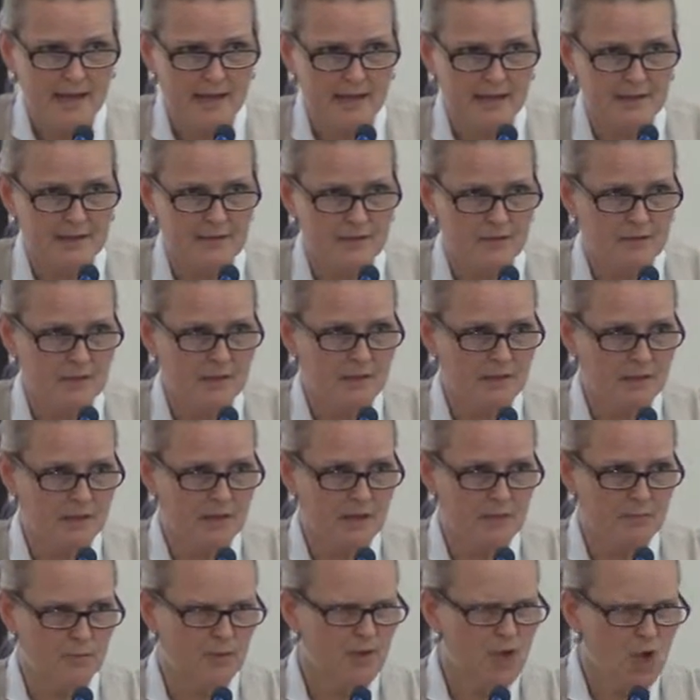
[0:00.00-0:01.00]
as the
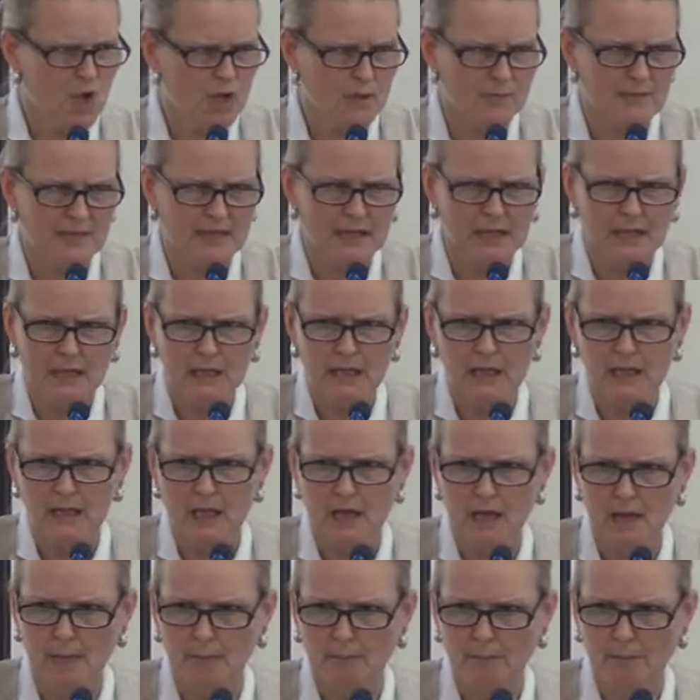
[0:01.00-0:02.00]
club called the
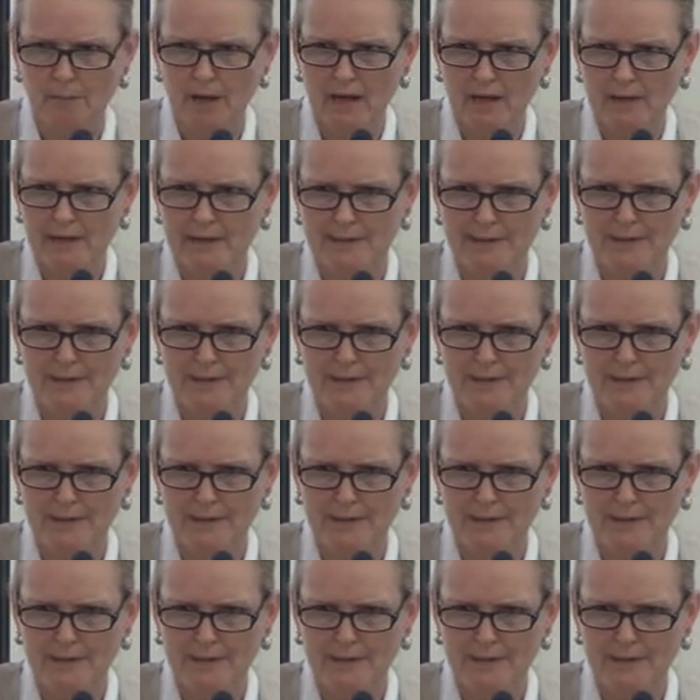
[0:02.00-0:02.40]
club